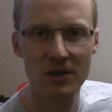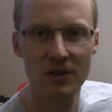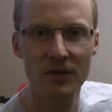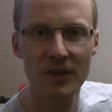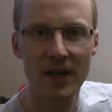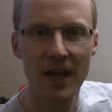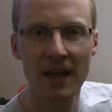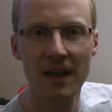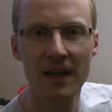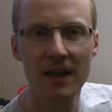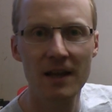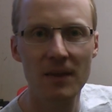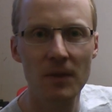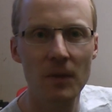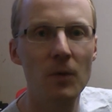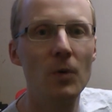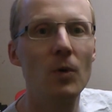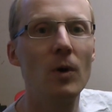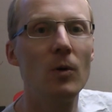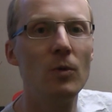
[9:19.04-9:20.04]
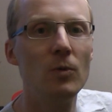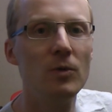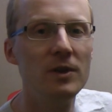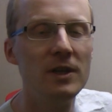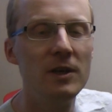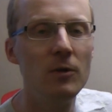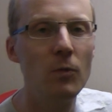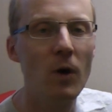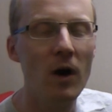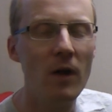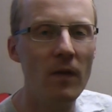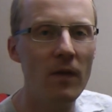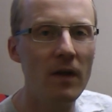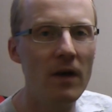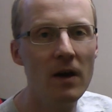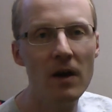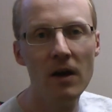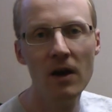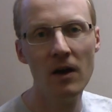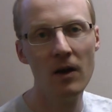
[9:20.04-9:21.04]
containing a Drone D one.
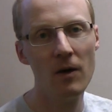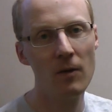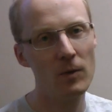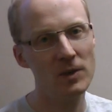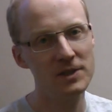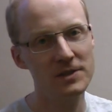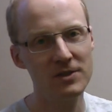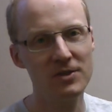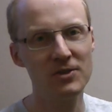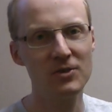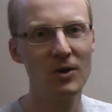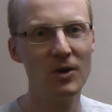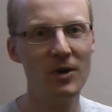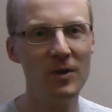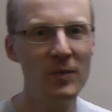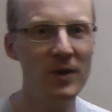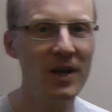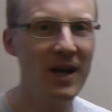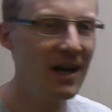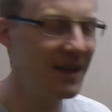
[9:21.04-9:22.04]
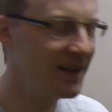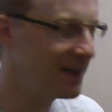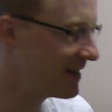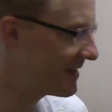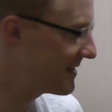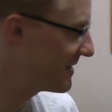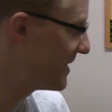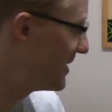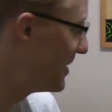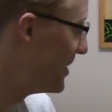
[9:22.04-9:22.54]
What's the story behind this?